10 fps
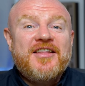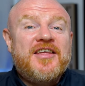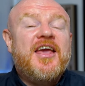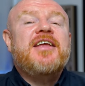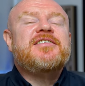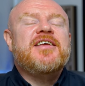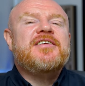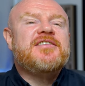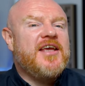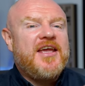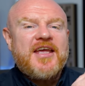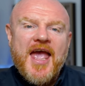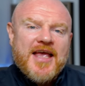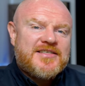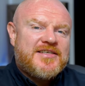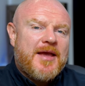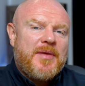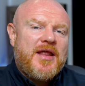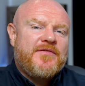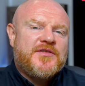The ATC
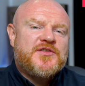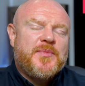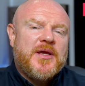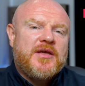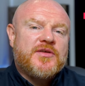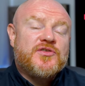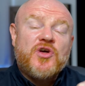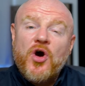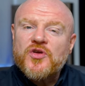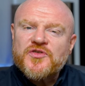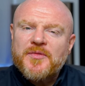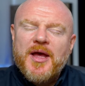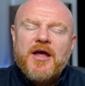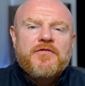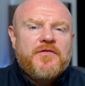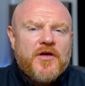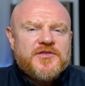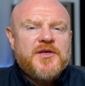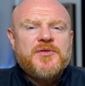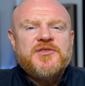SCM11 speakers cost about
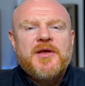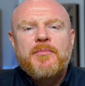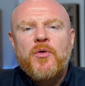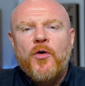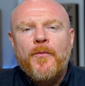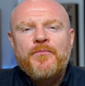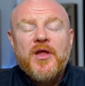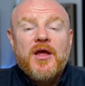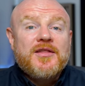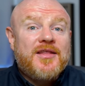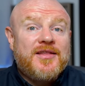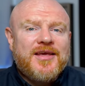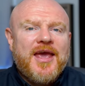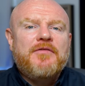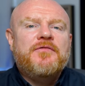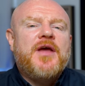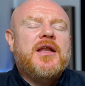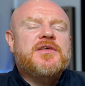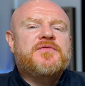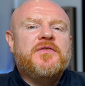30% more than the KEF
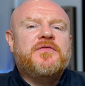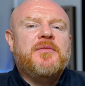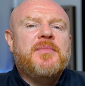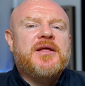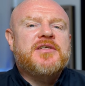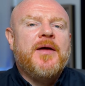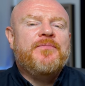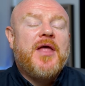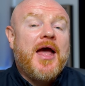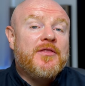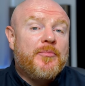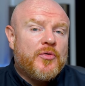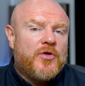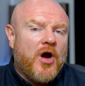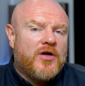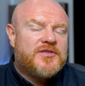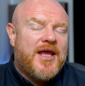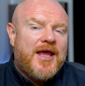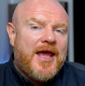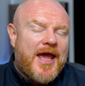LS50 Meta and the Buchardt
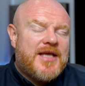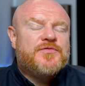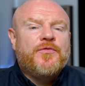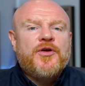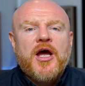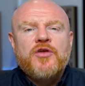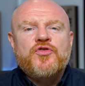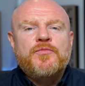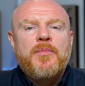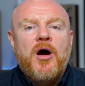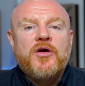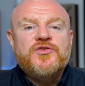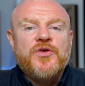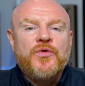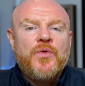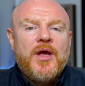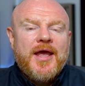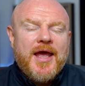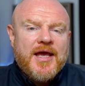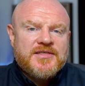S300 Mark II
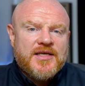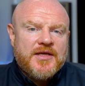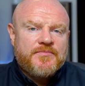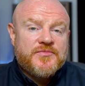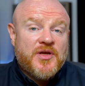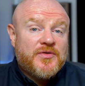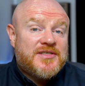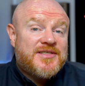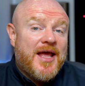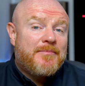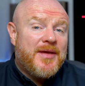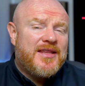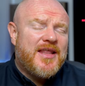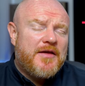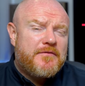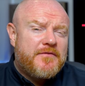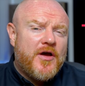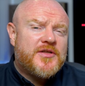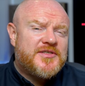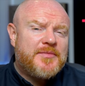SE. So does that mean they're
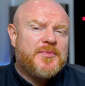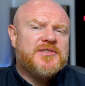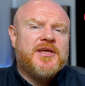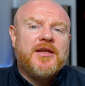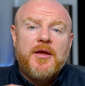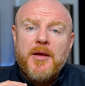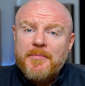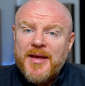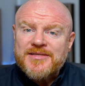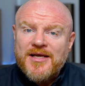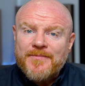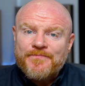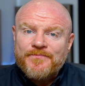30% better?